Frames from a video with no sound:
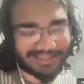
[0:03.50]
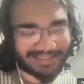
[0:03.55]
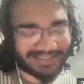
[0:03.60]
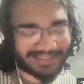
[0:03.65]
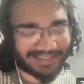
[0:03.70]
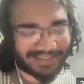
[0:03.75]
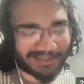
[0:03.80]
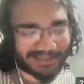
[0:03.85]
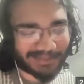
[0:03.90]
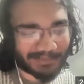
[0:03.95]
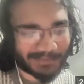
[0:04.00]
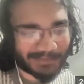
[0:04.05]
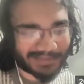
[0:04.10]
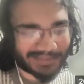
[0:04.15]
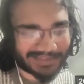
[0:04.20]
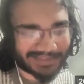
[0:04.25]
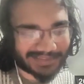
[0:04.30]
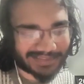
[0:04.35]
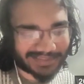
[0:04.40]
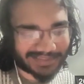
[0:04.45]
there are two
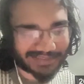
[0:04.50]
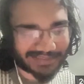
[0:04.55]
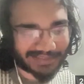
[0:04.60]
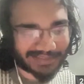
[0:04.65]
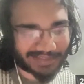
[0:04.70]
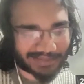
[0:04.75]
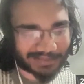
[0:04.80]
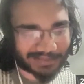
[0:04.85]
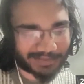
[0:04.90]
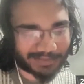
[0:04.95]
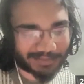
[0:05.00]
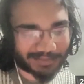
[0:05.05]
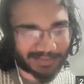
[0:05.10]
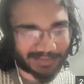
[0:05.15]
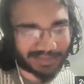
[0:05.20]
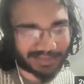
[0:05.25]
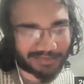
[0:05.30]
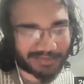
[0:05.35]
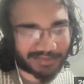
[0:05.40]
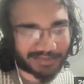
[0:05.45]
things that struck to me
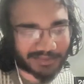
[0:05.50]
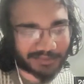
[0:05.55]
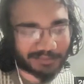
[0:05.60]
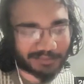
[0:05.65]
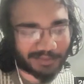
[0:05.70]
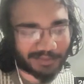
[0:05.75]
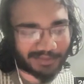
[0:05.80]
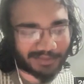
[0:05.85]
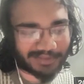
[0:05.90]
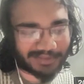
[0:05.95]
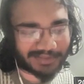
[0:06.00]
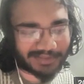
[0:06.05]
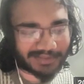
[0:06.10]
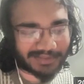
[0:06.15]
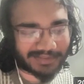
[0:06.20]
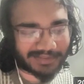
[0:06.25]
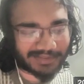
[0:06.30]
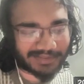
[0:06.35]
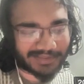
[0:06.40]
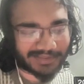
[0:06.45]
in your
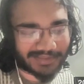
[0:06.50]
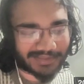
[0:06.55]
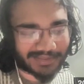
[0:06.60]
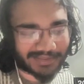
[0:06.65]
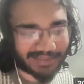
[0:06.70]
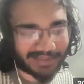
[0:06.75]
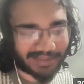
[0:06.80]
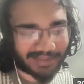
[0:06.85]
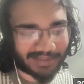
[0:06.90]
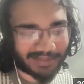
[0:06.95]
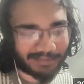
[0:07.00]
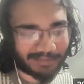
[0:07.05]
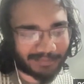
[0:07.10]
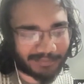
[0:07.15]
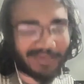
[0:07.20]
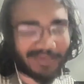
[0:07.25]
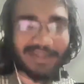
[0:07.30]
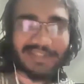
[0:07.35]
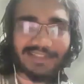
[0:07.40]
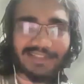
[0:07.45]
response.
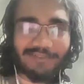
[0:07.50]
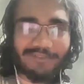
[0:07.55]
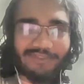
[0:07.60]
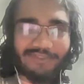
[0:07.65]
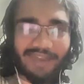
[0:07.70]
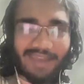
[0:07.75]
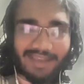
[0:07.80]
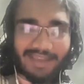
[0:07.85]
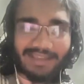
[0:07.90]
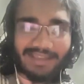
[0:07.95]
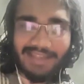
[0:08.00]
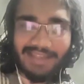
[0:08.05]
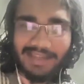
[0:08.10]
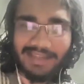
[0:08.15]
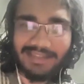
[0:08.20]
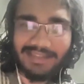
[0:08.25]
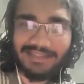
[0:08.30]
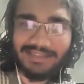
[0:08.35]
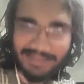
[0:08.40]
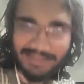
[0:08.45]
One is the fact
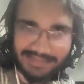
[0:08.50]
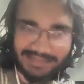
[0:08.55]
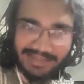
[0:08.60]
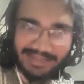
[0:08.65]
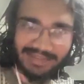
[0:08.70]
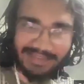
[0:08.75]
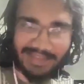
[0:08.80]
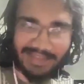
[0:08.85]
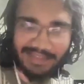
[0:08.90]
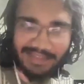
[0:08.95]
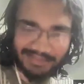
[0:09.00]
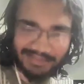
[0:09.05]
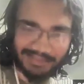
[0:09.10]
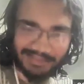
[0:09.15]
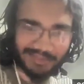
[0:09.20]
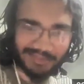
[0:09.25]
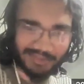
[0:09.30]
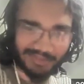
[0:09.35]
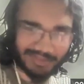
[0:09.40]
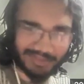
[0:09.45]
that certainly there is
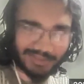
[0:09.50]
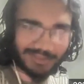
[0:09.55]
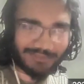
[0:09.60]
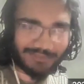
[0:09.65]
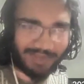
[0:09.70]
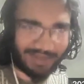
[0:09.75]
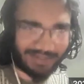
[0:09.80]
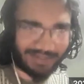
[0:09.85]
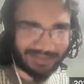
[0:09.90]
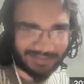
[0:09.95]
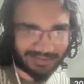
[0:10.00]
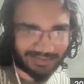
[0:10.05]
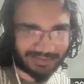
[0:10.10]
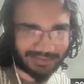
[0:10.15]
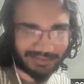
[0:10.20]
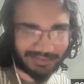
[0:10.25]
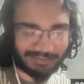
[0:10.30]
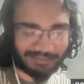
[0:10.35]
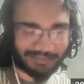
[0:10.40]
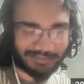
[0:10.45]
this tradition of
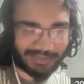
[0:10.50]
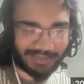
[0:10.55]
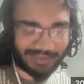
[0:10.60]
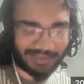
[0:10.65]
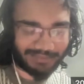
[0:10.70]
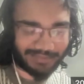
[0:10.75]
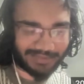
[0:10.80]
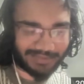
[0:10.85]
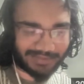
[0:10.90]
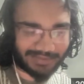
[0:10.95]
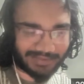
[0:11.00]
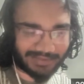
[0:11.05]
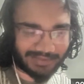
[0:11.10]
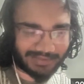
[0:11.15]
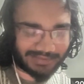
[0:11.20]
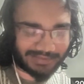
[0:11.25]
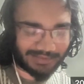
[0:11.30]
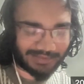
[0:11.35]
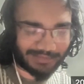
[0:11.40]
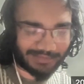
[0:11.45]
idealism, even
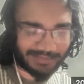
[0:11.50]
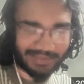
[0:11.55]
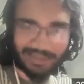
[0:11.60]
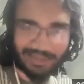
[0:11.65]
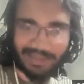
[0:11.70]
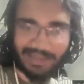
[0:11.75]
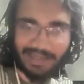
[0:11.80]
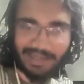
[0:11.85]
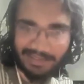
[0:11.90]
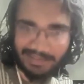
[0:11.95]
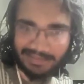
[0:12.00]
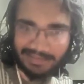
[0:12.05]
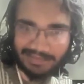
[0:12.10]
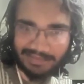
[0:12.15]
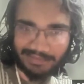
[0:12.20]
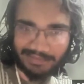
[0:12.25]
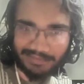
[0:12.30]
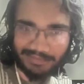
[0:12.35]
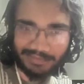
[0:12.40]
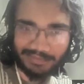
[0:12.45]
in someone like Kant,
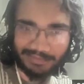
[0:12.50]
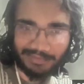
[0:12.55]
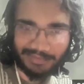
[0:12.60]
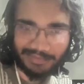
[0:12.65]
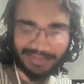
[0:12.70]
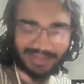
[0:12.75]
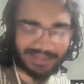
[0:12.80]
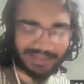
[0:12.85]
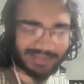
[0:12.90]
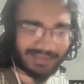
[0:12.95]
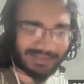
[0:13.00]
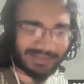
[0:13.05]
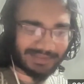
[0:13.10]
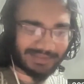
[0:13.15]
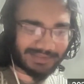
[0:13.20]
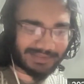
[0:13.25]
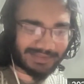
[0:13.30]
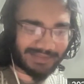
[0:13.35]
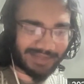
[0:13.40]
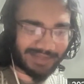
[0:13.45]
from what I can
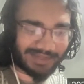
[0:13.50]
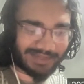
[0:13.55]
understand.